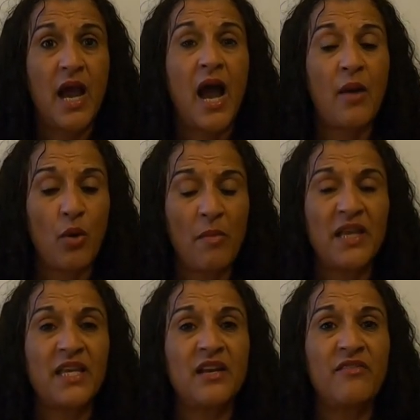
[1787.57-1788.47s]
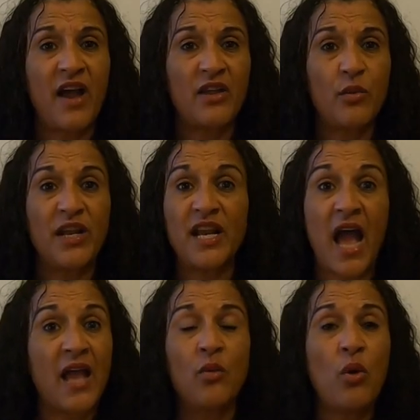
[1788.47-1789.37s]
I want my kid evaluated.
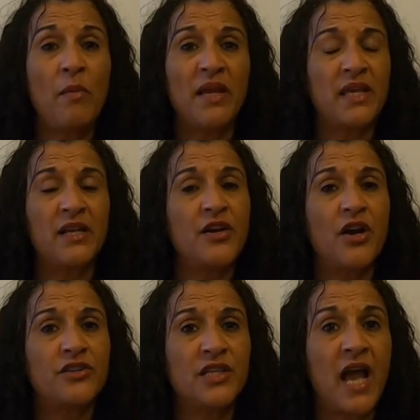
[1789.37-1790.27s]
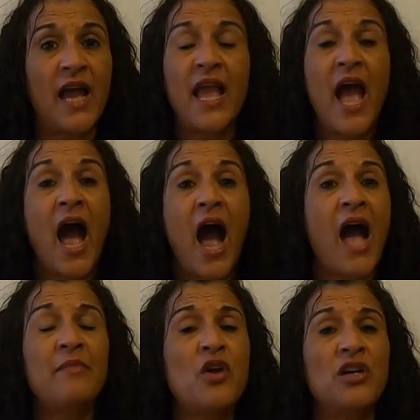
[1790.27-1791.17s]
I don't want my kid in RTI.
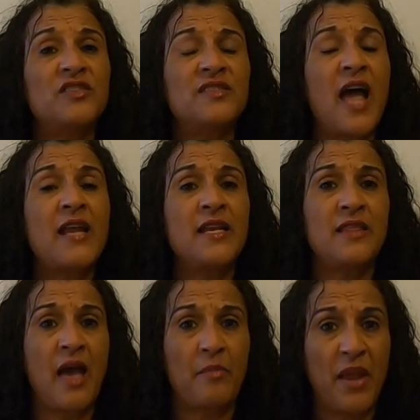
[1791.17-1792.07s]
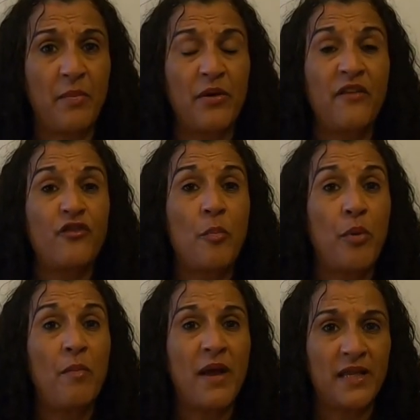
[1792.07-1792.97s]
I'm not signing that paper. And if you
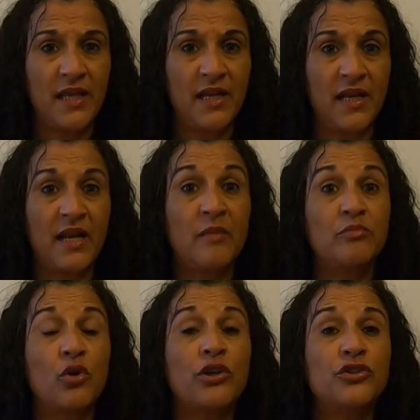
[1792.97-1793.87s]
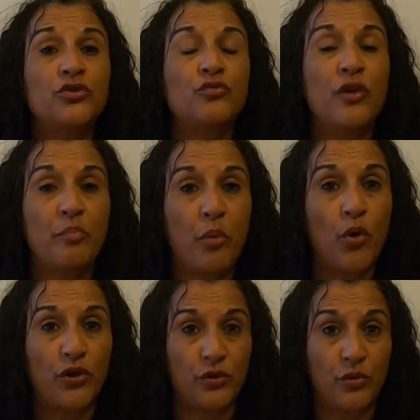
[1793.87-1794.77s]
put my kid in it, I'm going to
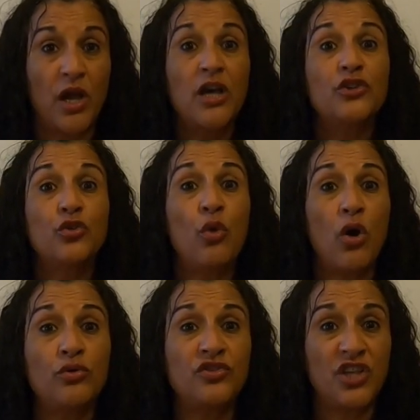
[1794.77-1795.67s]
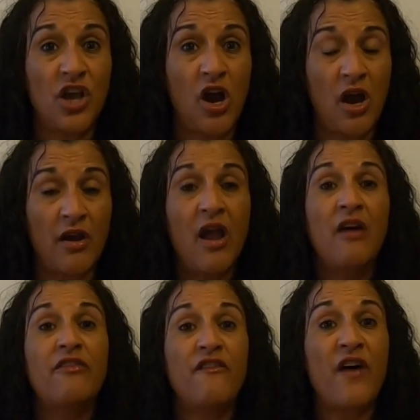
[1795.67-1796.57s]
report you to OCR
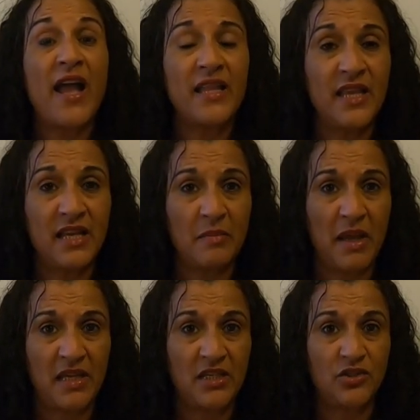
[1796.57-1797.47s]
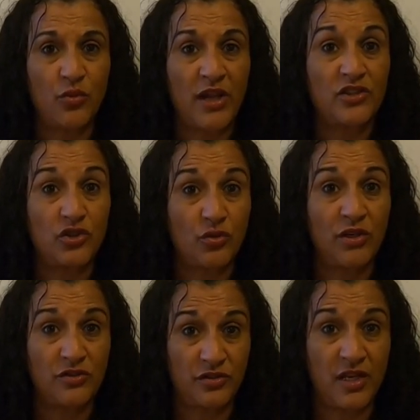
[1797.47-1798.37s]
for violating my kid's rights. Do you
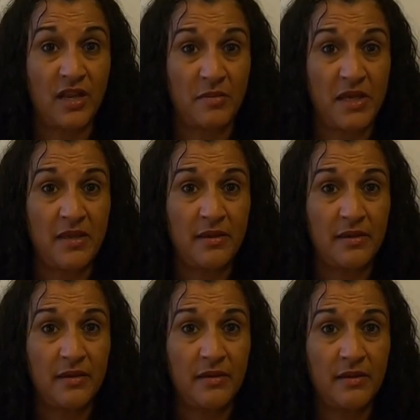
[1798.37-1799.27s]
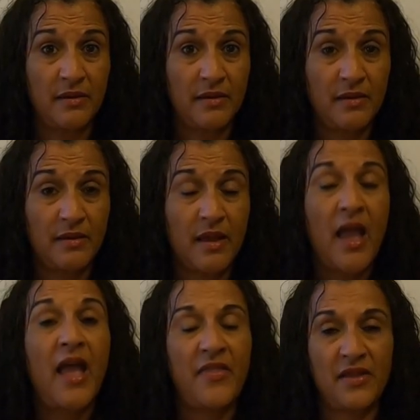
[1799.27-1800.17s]
understand me?
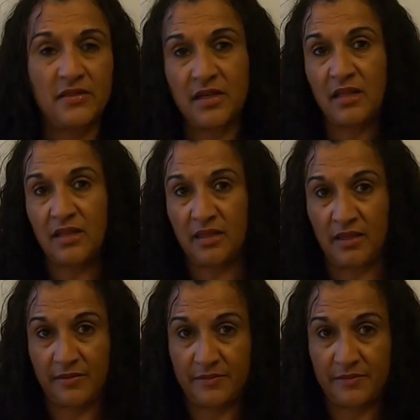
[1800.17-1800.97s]
And that's another thing.